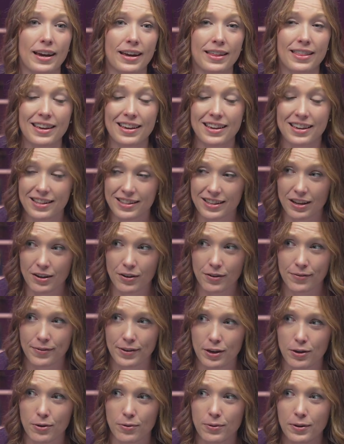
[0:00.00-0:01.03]
I think he's
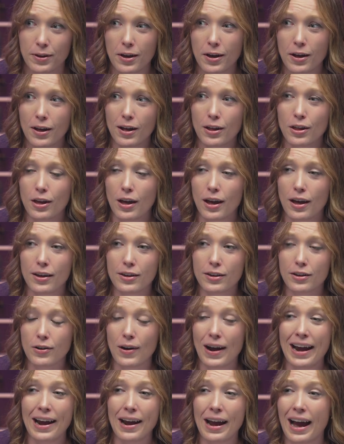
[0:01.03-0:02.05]
interviewed,
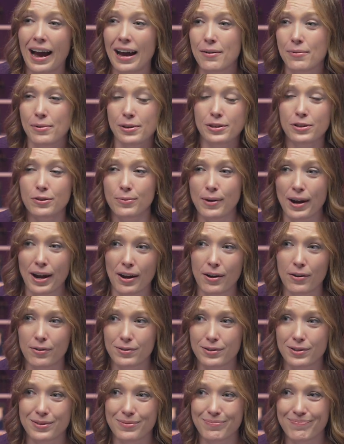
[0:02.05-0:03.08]
I was
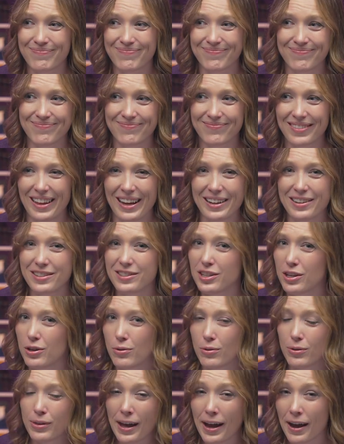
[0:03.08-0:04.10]
around like
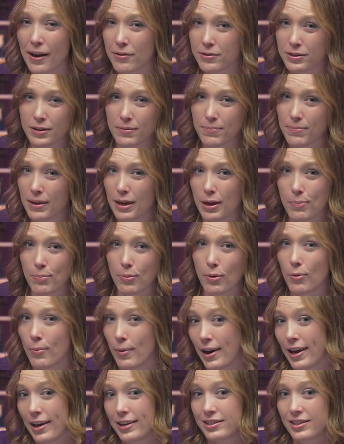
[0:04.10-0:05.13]
2,000 people
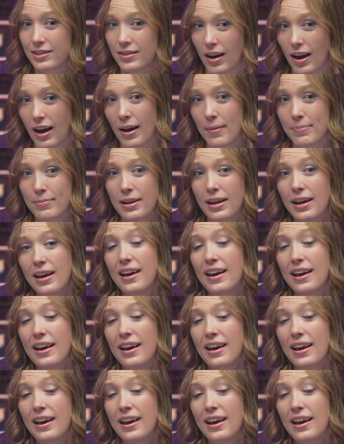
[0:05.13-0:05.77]
when I stopped.